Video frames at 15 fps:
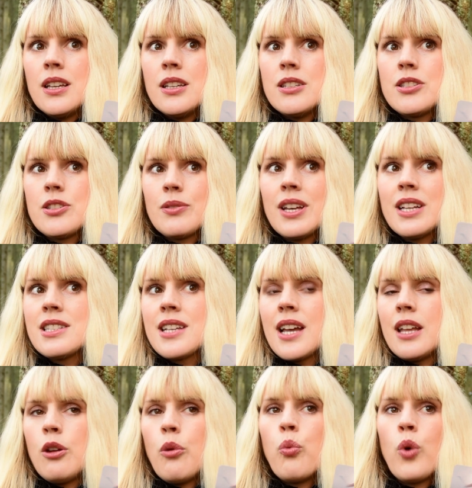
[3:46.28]
So that's
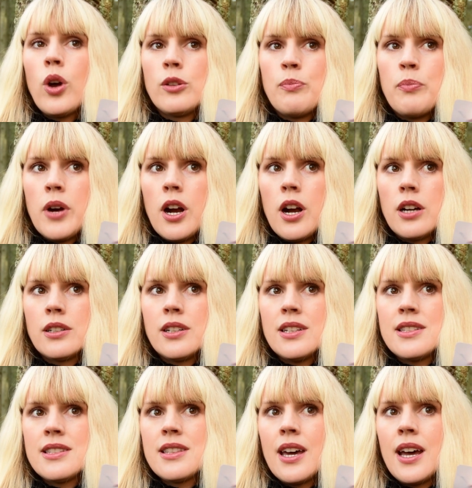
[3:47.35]
kind of one part.
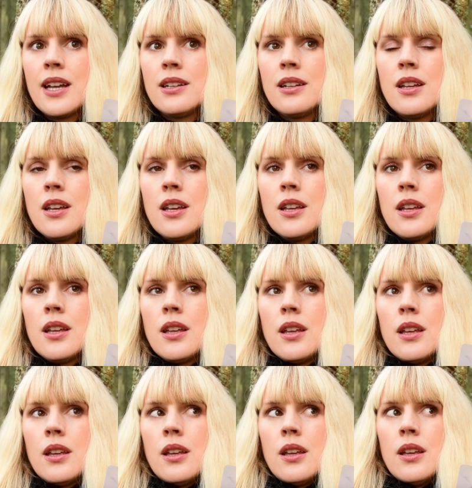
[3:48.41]
It's that
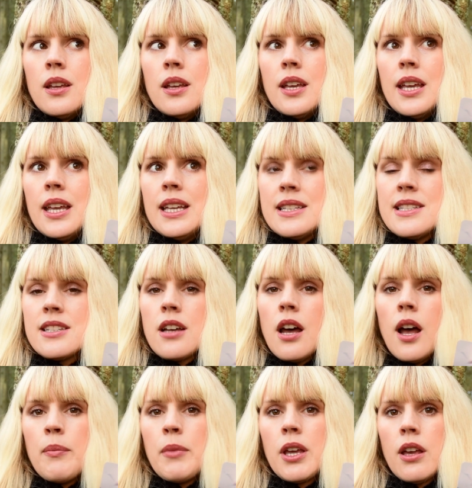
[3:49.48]
it's
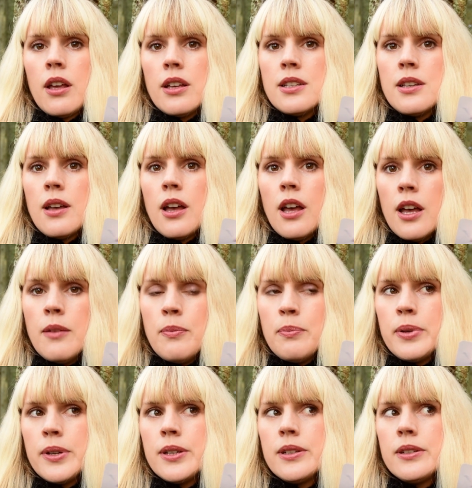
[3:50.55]
coming up
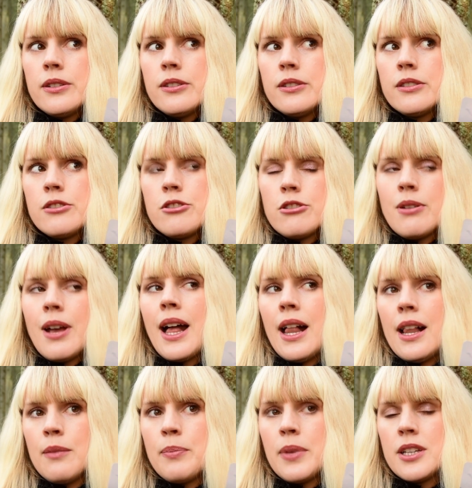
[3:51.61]
to
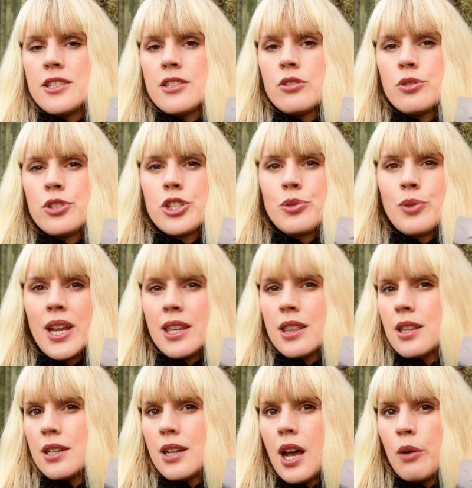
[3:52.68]
help us to
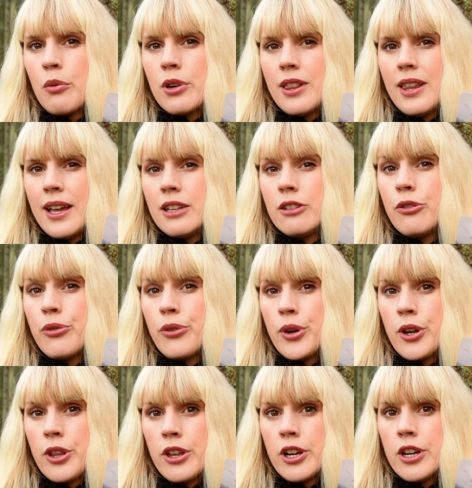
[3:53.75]
strengthen our light
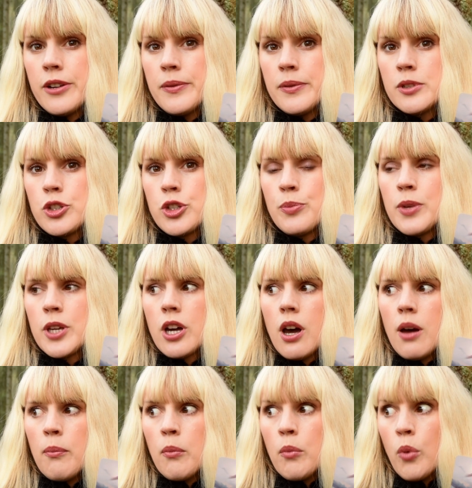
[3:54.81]
further, to
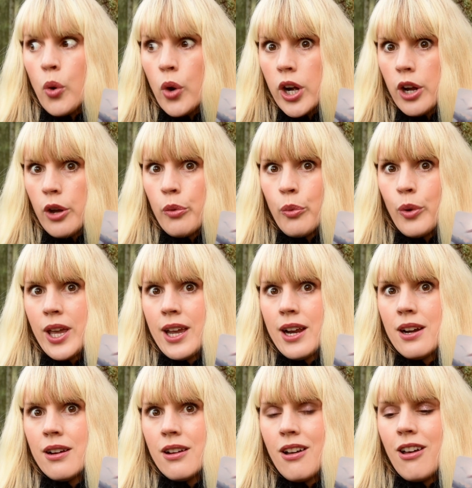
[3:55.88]
become more
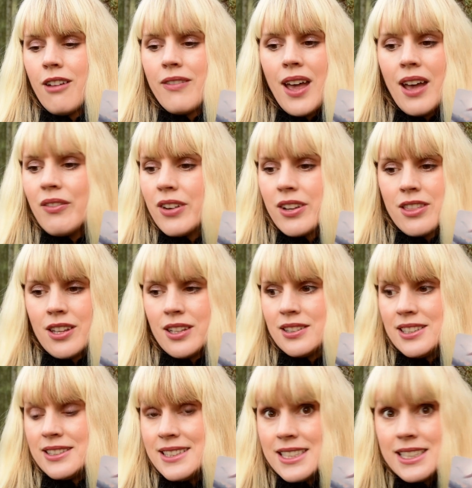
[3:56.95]
aware of everything,
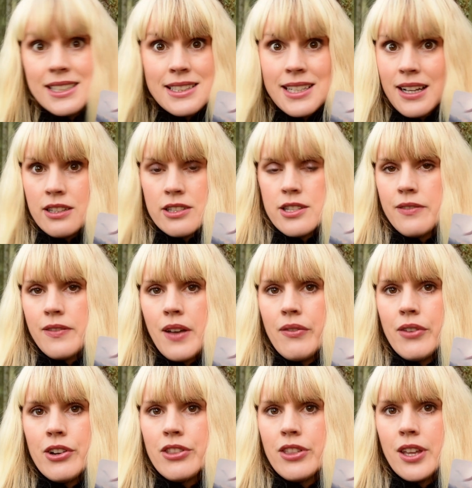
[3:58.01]
the details of
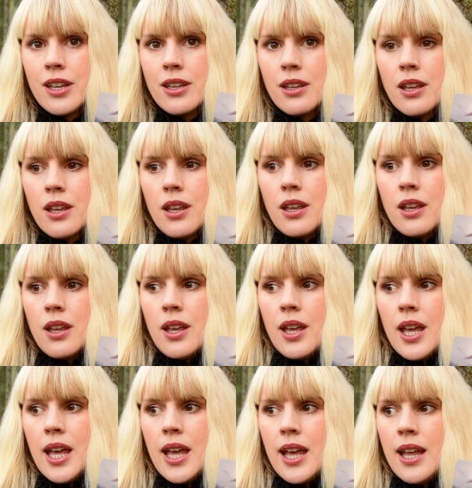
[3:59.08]
everything.
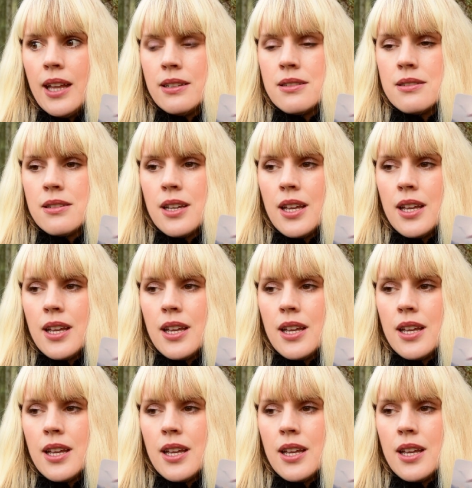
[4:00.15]
And